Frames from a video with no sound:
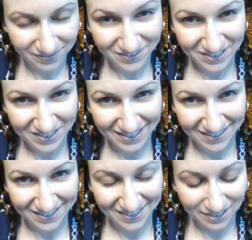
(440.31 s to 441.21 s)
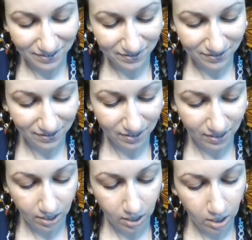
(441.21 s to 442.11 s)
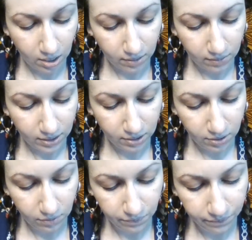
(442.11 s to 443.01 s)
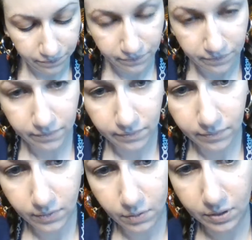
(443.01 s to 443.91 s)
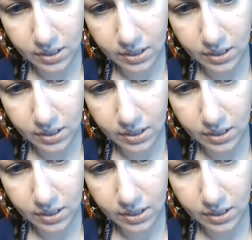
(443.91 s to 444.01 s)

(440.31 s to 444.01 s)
Just kidding. Then you want